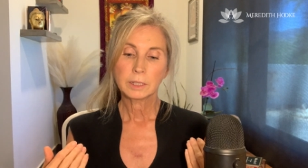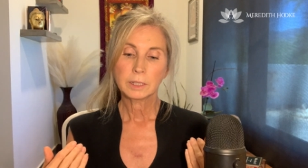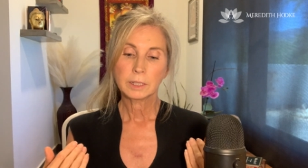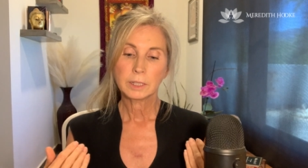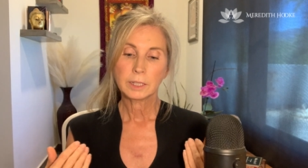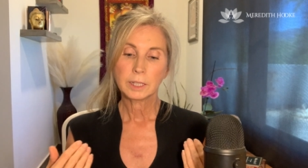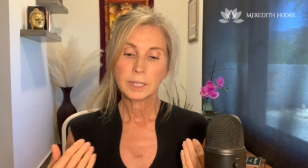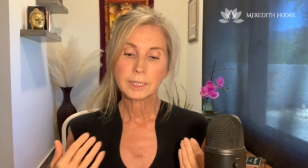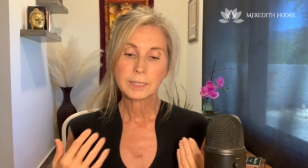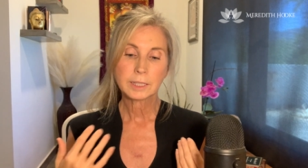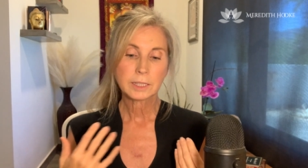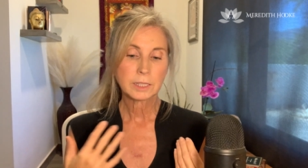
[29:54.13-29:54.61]

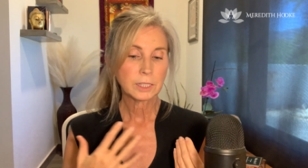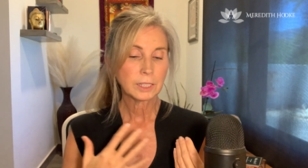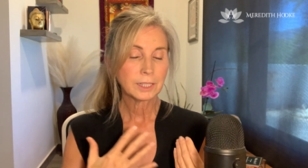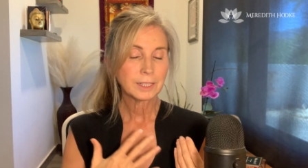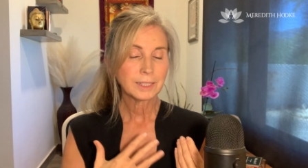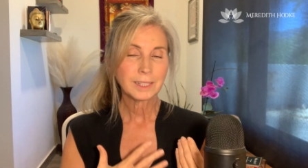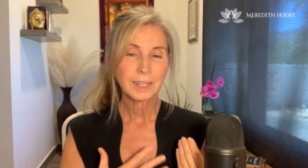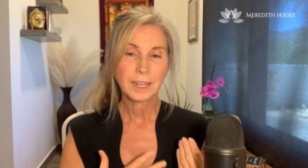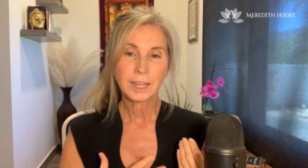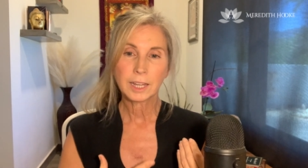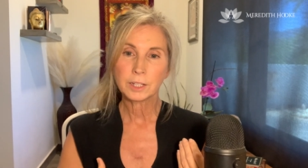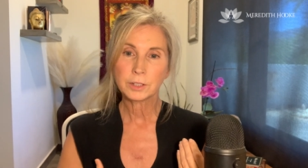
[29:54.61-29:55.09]
it's just
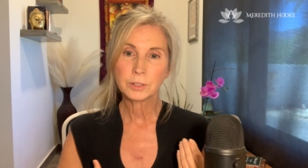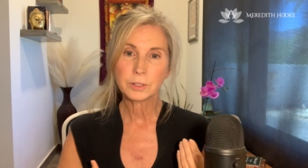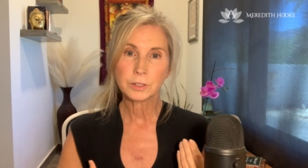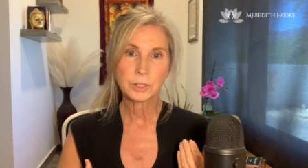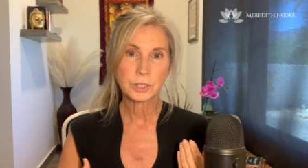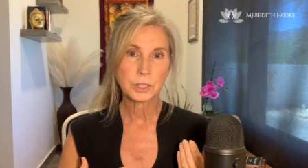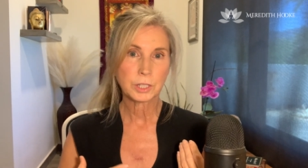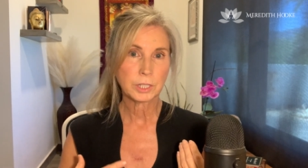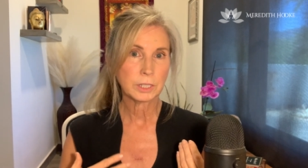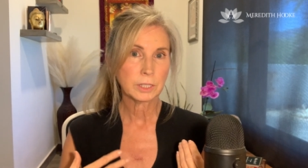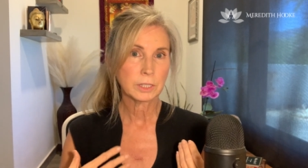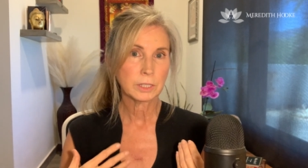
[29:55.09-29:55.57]

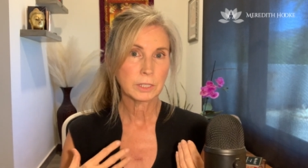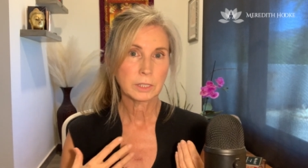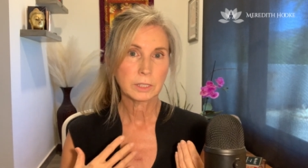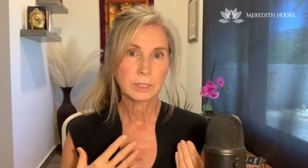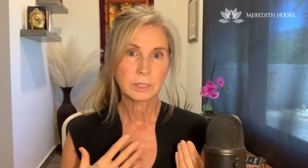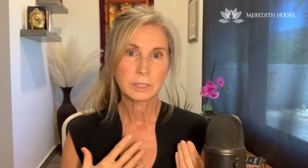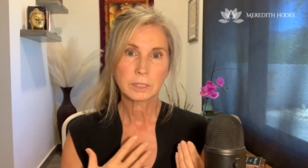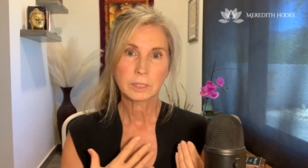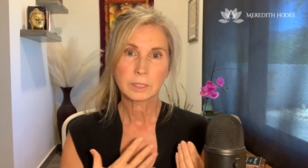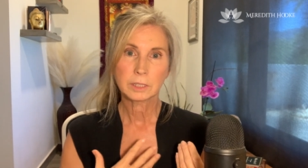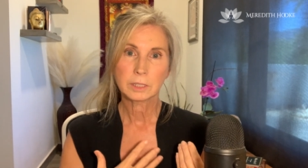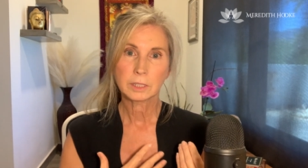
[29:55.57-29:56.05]
energy.
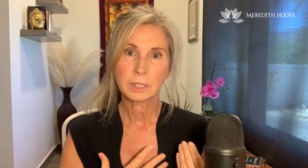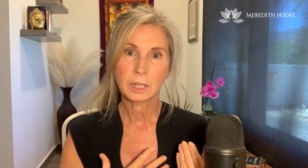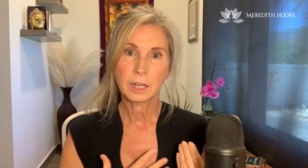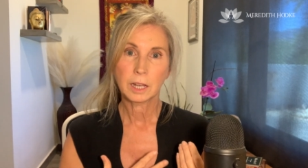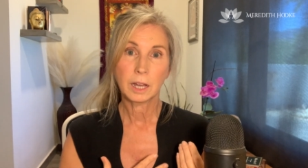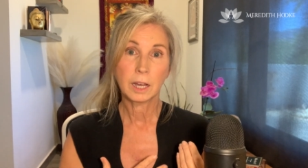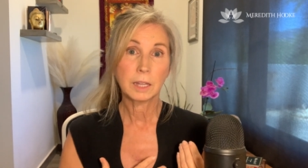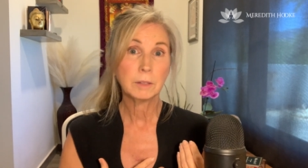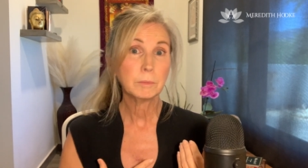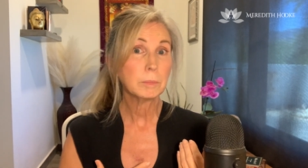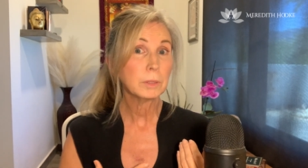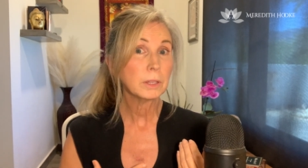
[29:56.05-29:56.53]

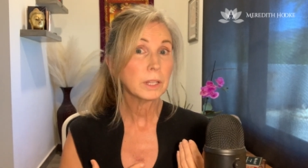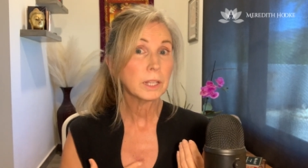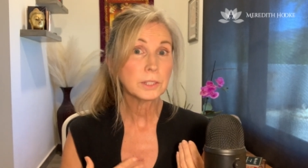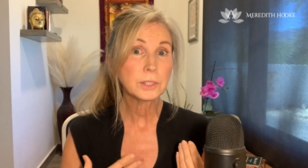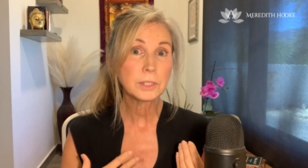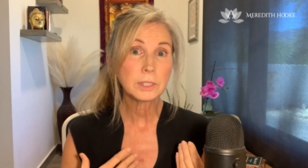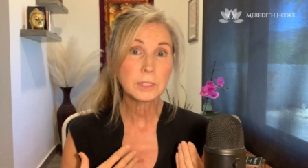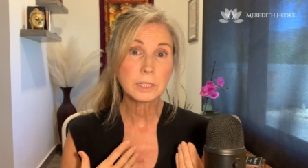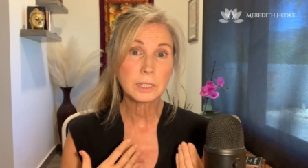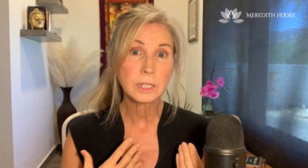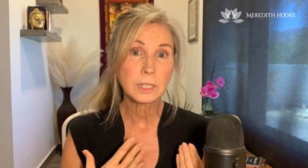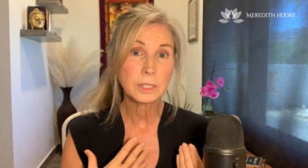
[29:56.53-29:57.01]

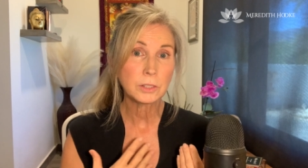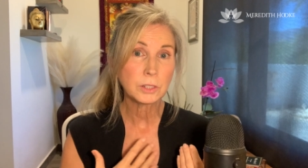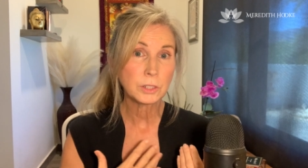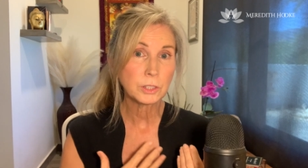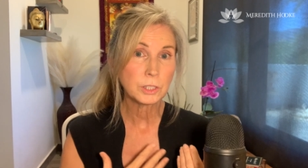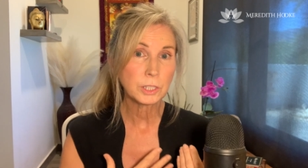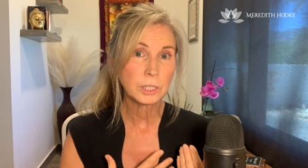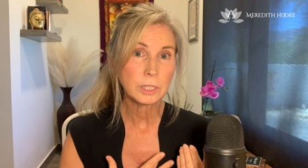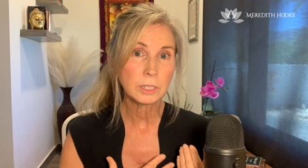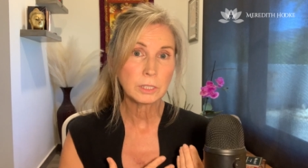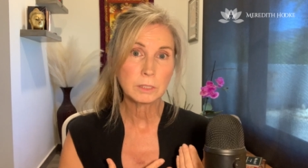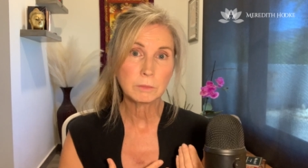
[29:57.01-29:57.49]
Unpleasant
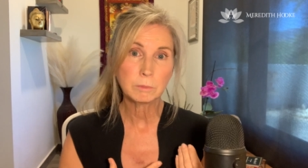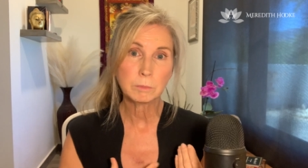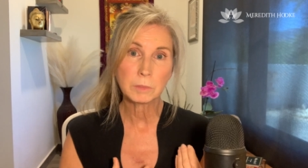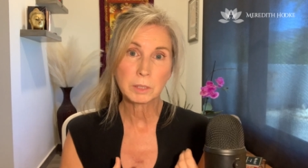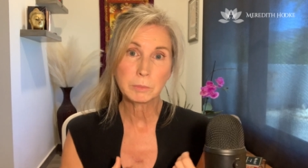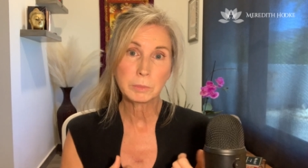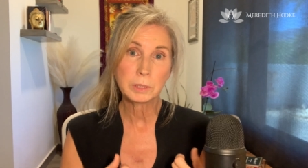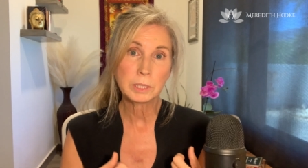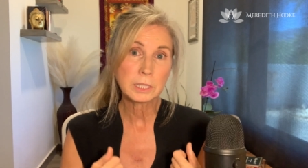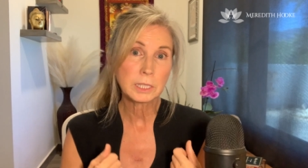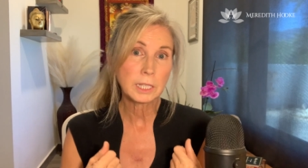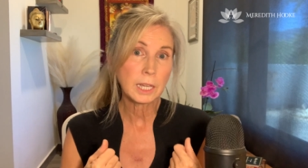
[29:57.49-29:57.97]
energy,
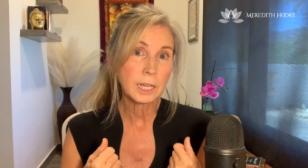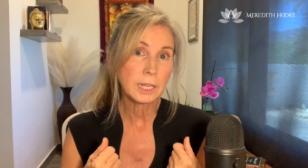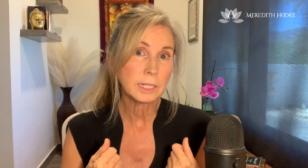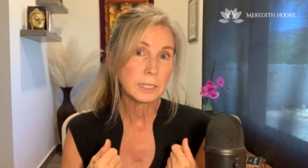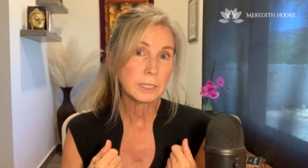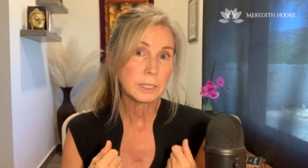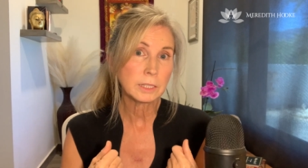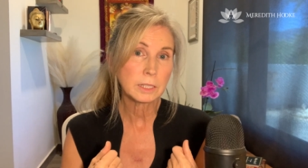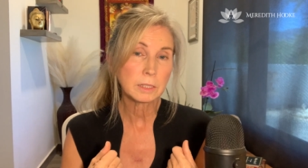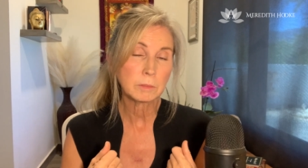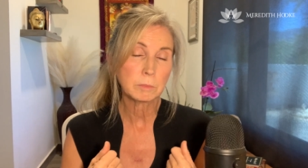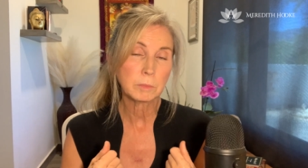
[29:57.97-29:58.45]
maybe
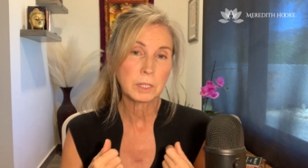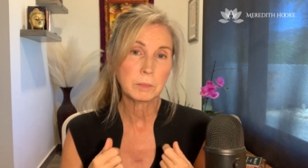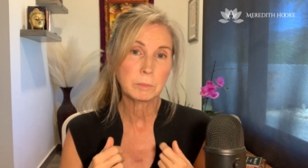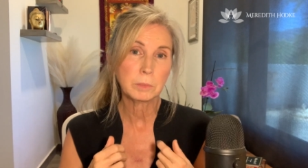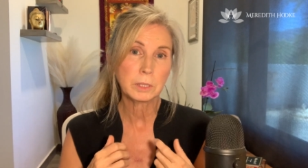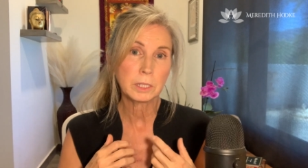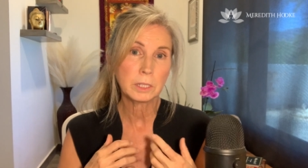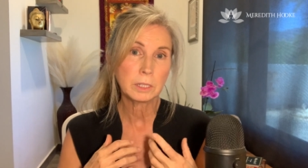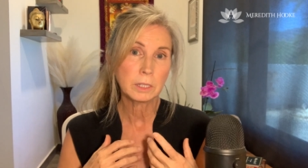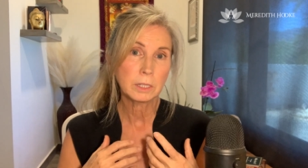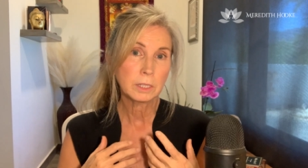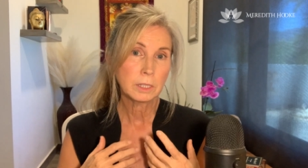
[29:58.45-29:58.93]
tense,
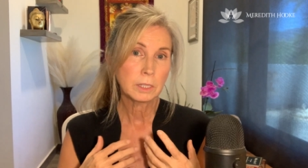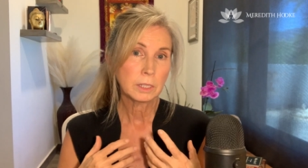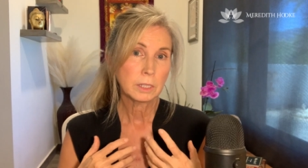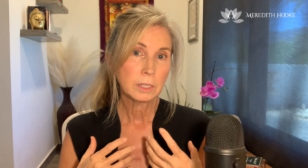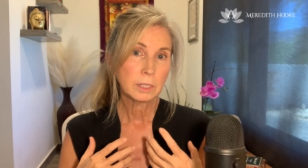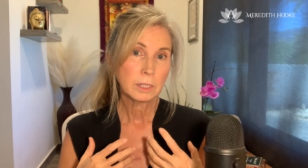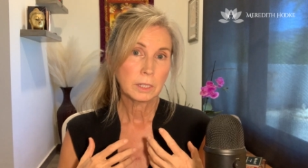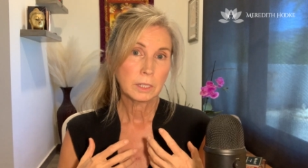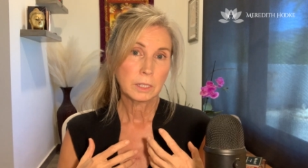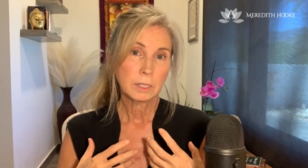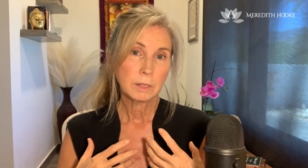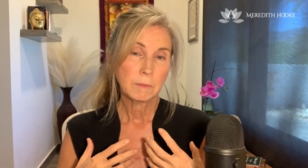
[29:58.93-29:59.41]
maybe,
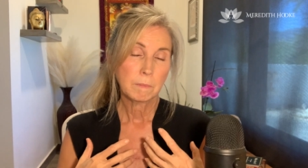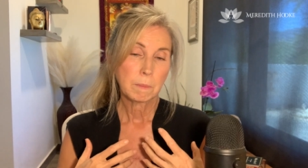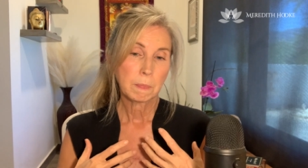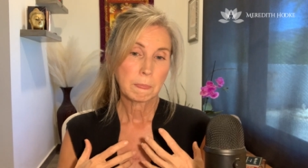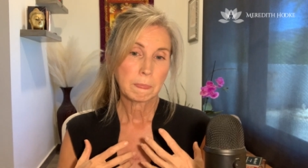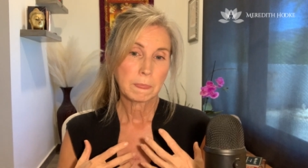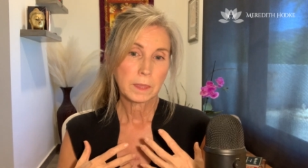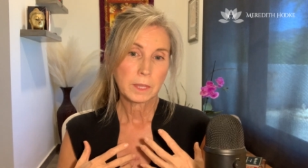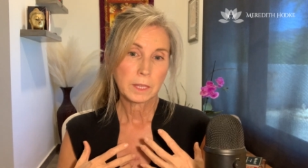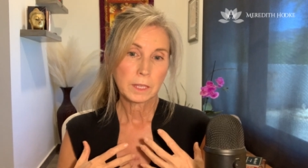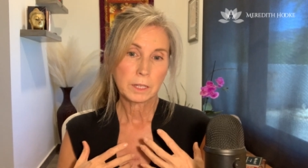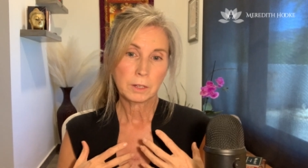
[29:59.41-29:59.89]

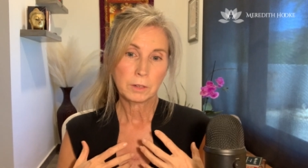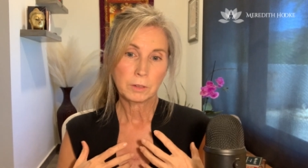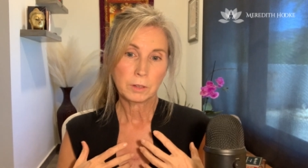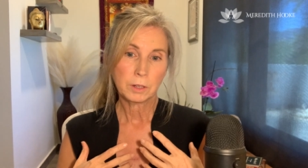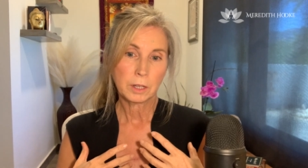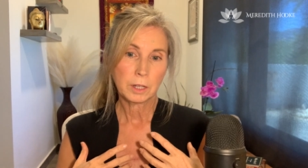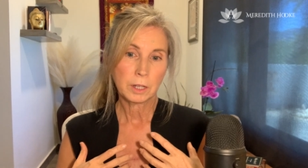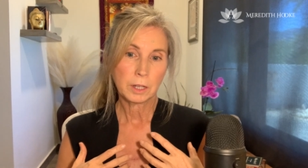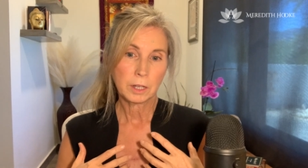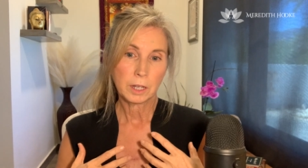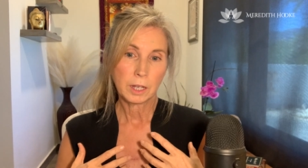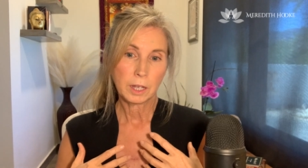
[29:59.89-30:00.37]

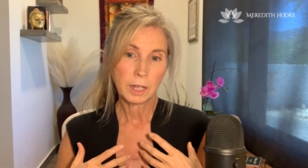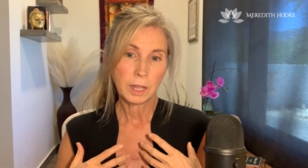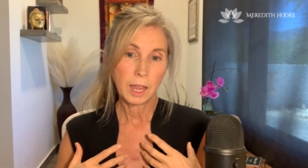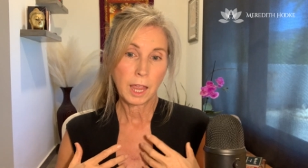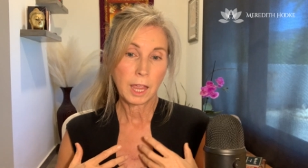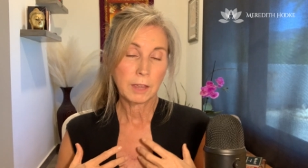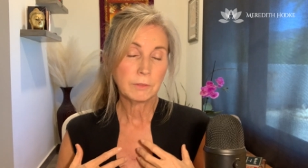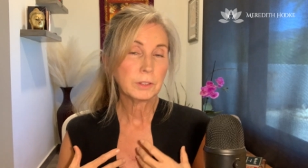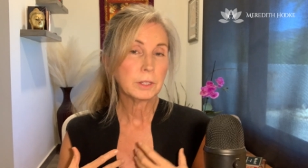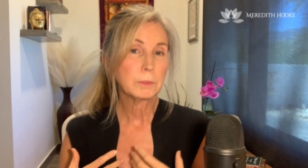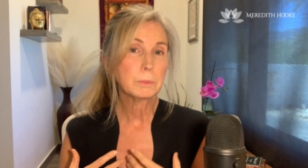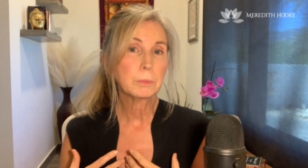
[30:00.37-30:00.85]
a
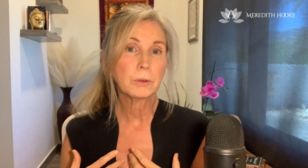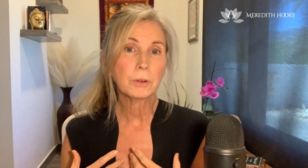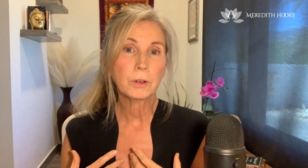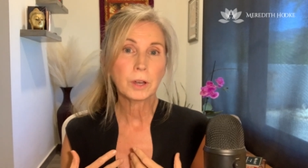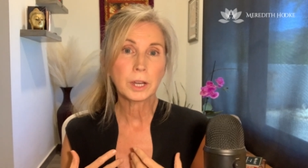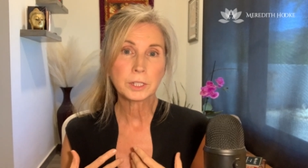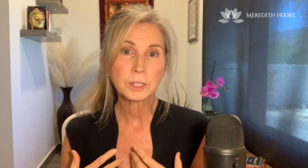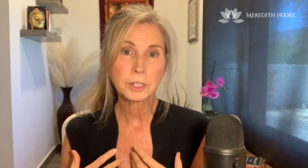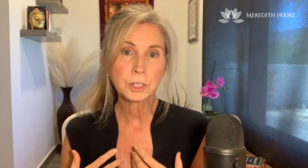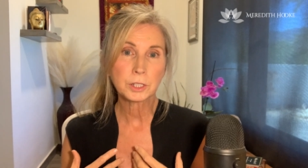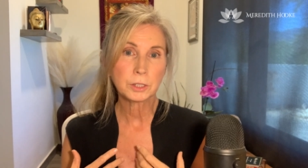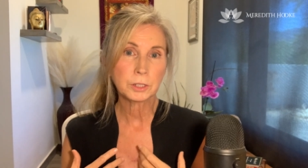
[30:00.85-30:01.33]
heavy
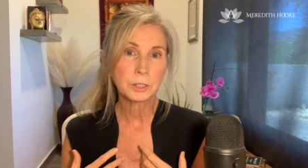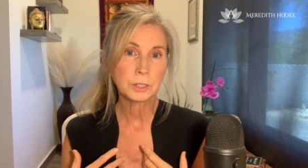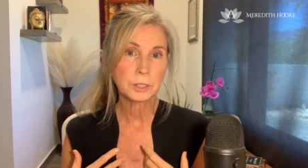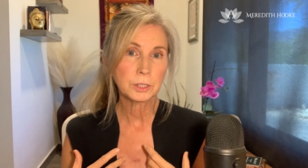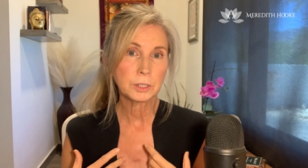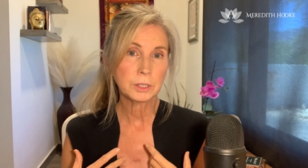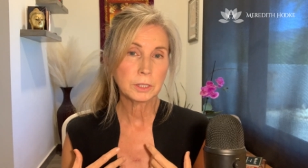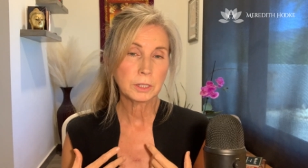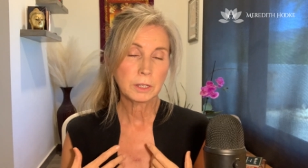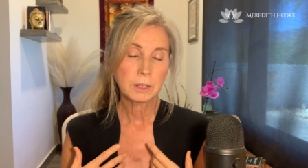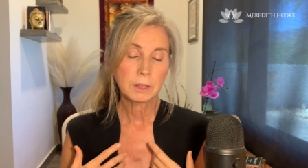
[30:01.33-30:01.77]
pressure,